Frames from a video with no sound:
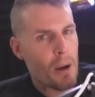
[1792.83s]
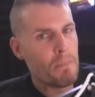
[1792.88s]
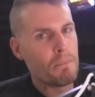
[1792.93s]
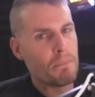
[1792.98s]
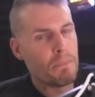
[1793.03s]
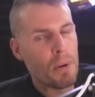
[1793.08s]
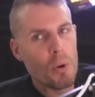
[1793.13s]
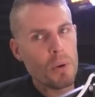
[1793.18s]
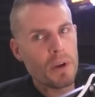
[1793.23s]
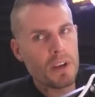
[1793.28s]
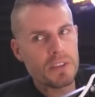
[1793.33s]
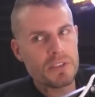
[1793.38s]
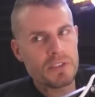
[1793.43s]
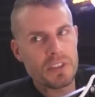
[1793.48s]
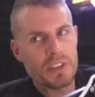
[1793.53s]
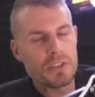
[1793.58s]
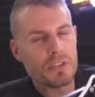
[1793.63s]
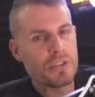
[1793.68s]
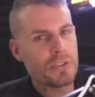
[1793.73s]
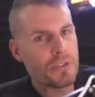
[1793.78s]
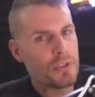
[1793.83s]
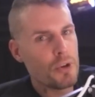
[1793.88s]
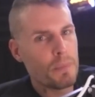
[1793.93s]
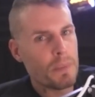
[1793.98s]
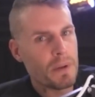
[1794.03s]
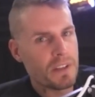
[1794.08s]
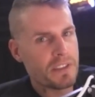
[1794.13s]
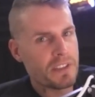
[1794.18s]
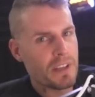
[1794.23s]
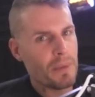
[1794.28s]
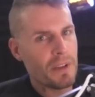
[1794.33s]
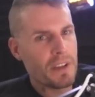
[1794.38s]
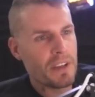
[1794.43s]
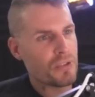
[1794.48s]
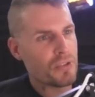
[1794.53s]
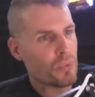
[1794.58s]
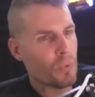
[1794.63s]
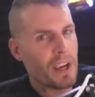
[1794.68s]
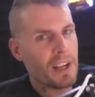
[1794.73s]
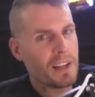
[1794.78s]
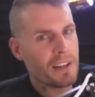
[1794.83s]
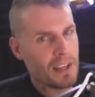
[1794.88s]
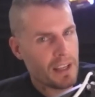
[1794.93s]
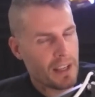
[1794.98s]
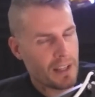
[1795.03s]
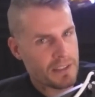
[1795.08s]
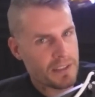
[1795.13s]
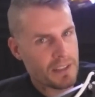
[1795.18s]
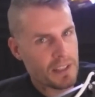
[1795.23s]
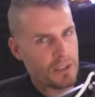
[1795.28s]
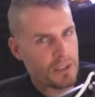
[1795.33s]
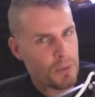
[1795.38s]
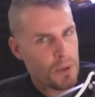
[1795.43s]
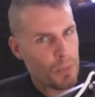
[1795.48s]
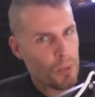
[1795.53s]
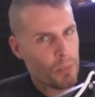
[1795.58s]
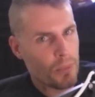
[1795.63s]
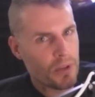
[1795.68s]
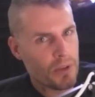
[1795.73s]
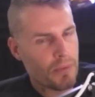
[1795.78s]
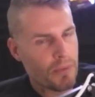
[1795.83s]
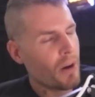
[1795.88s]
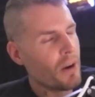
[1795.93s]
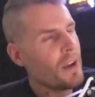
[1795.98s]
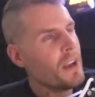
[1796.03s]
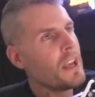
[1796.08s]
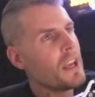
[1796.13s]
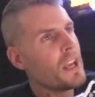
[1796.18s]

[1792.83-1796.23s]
bogus and stupid some of these rain dance things people believe are.